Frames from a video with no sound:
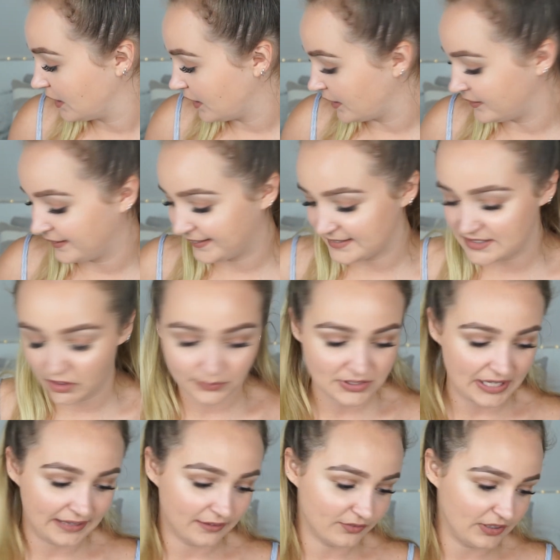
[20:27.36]
I think it's time
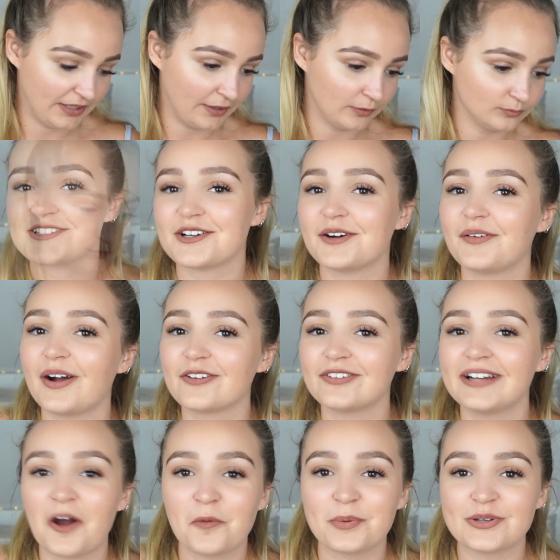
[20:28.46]
to end the video. So I
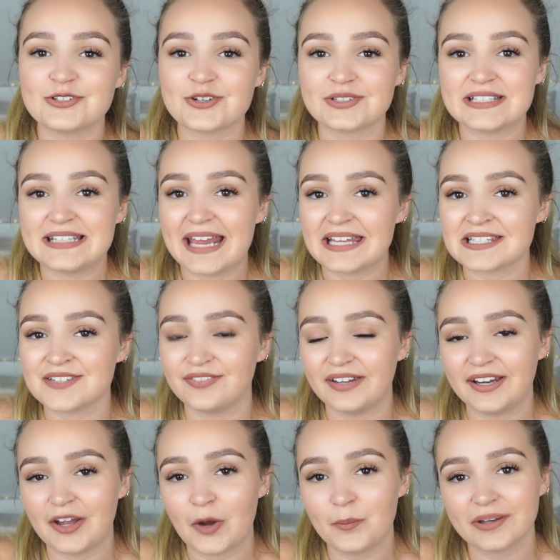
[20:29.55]
really hope you enjoyed today's
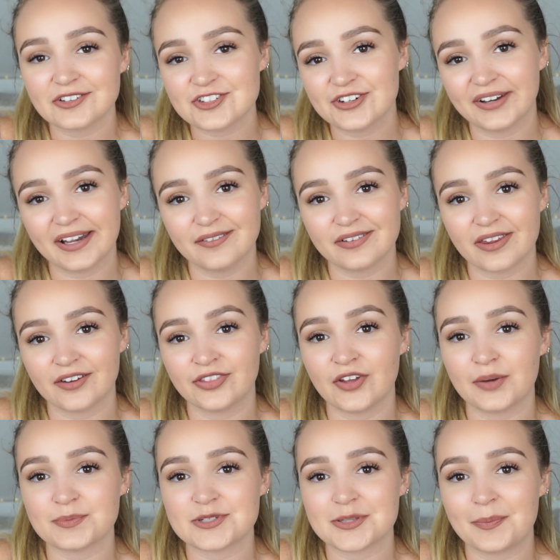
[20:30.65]
video. Make sure you give it a
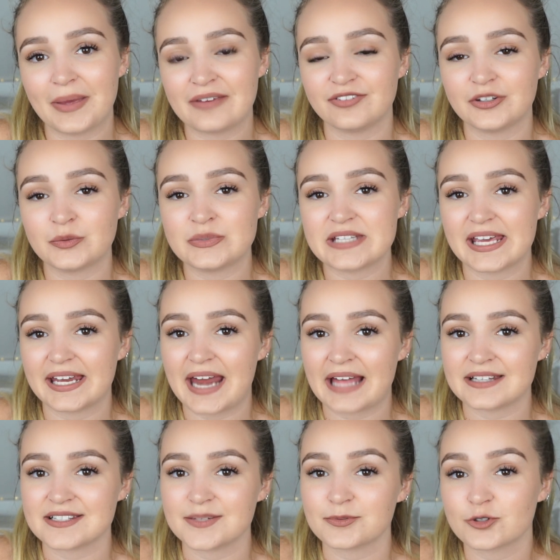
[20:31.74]
thumbs up if you did,
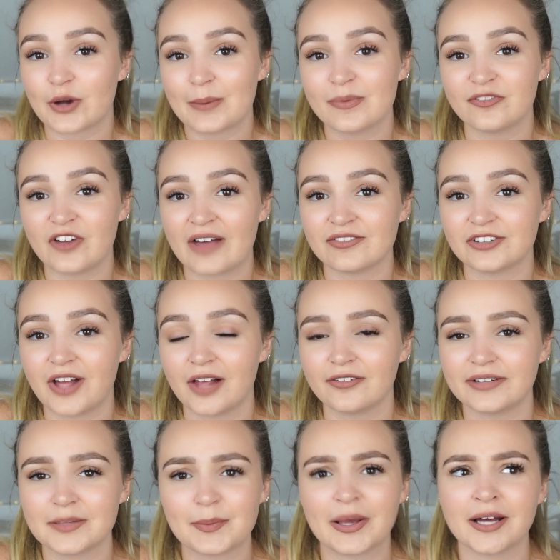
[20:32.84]
and subscribe if you haven't
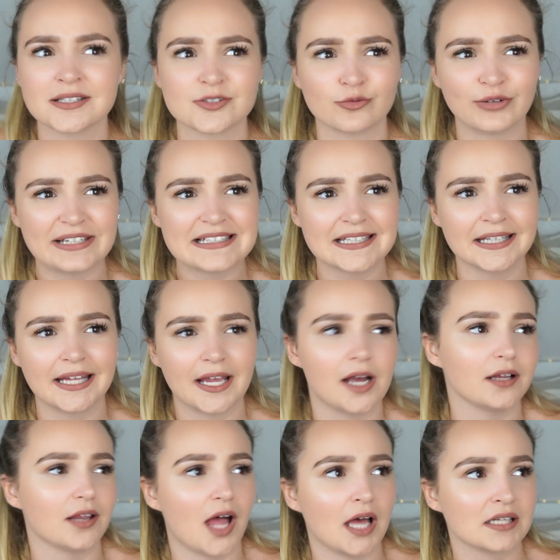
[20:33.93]
already, because recently
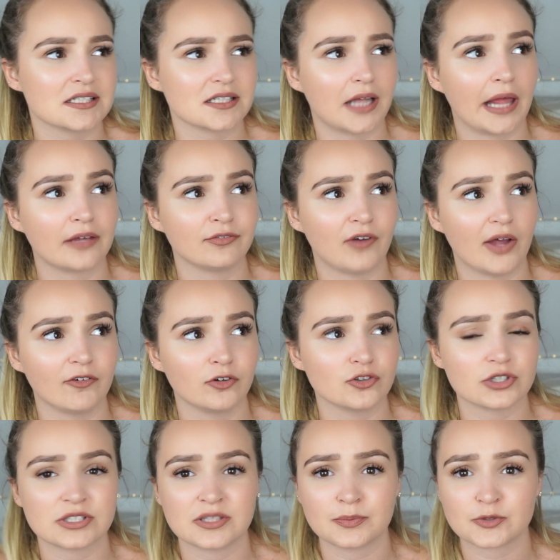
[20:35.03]
I lost like
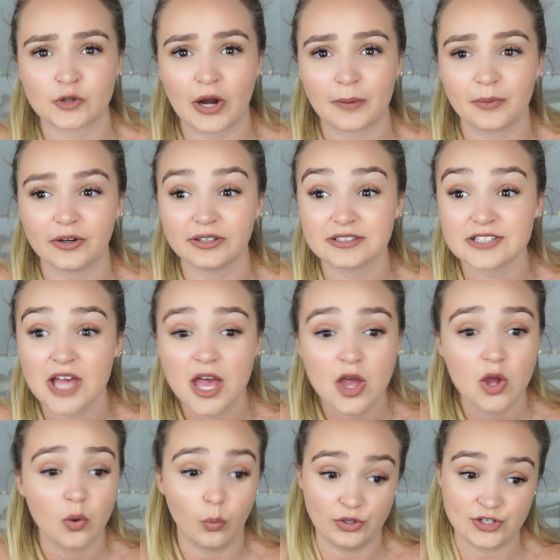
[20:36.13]
500 subscribers,
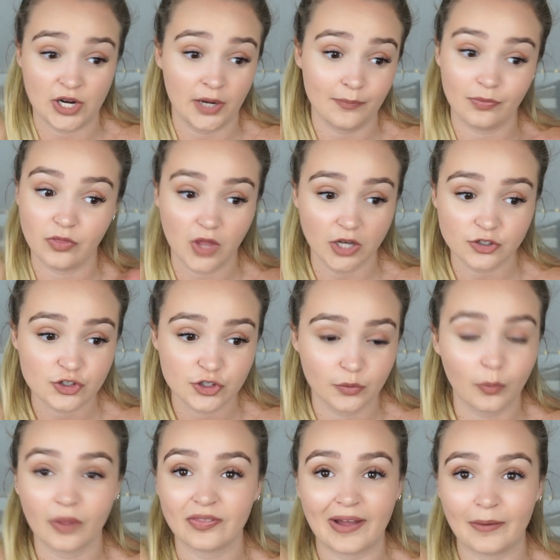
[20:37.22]
which I'm not sure
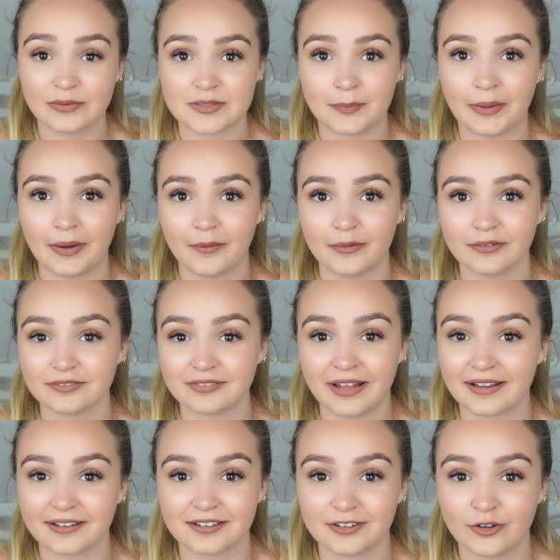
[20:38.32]
what that was about,
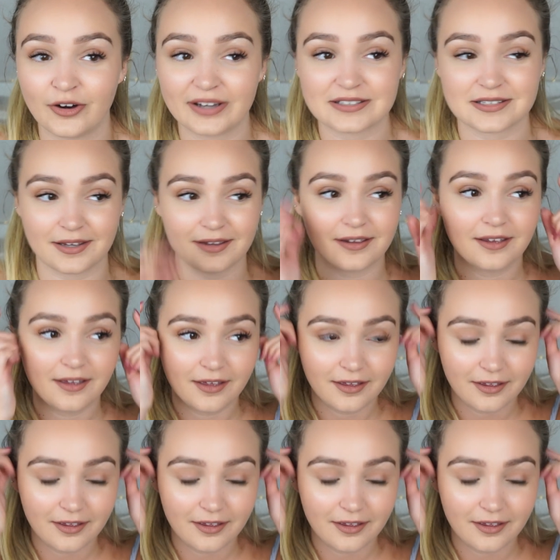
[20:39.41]
like crazy.